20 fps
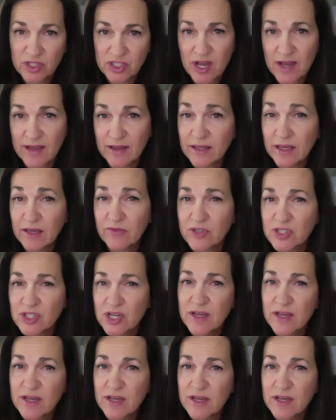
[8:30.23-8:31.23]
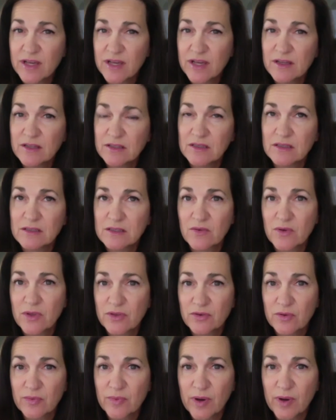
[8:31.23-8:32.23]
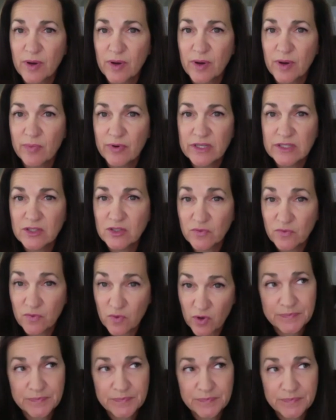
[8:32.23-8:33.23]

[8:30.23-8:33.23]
Like if a child is going through a parental divorce,